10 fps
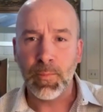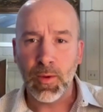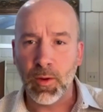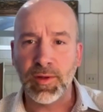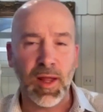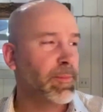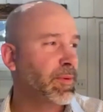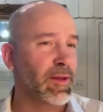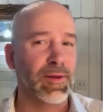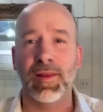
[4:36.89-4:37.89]
Those
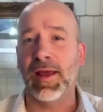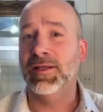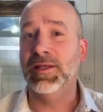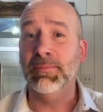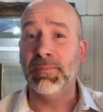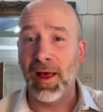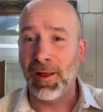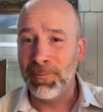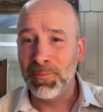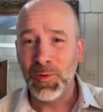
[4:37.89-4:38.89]
companies are like
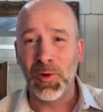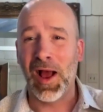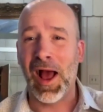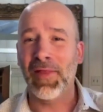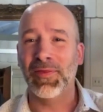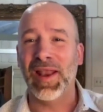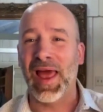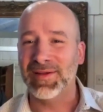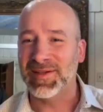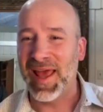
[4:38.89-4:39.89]
DeepL, who are on the
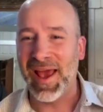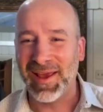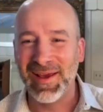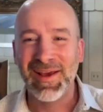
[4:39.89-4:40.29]
NASDAQ.